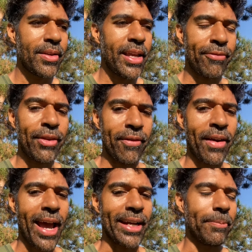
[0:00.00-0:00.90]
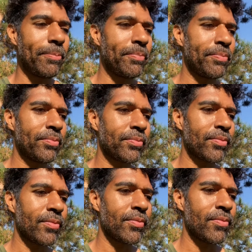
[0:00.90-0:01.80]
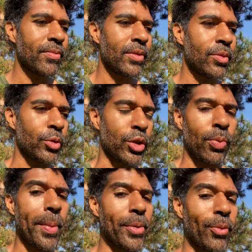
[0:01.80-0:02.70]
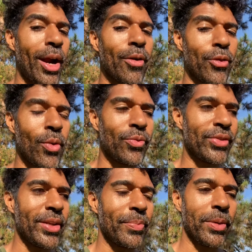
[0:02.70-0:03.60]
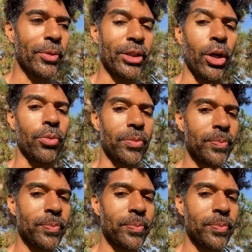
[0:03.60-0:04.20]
if they've had it, which is probably rare if you've seen people that don't.